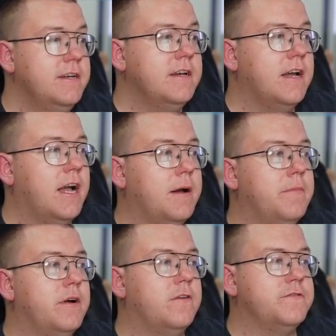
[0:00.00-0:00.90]

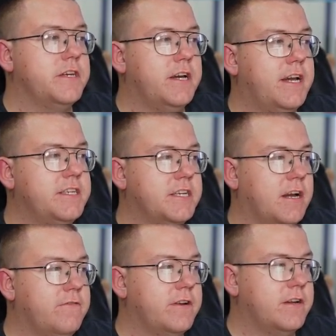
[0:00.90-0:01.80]
Obviously, her hair's
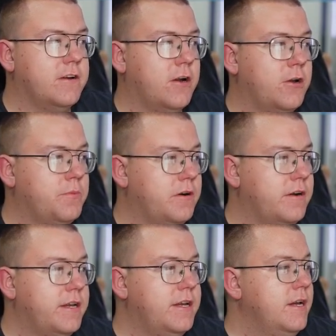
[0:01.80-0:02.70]
covering her
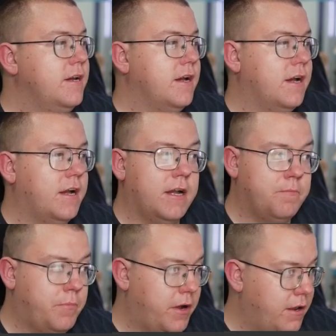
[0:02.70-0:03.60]
opai. But
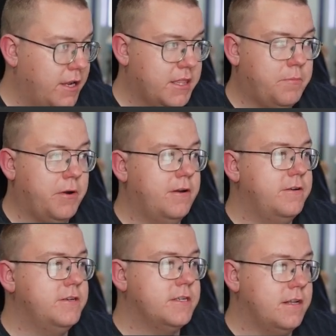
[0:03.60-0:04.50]
I like the
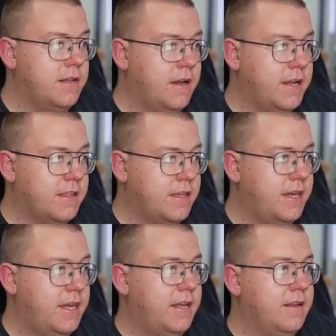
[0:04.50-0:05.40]
pose. I like
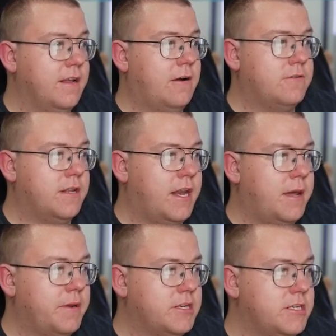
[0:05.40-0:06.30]
how
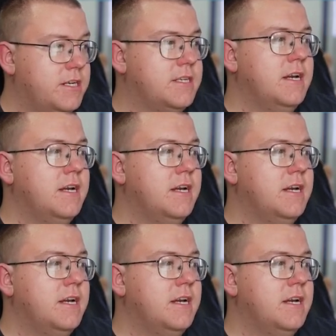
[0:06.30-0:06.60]
dynamic she is.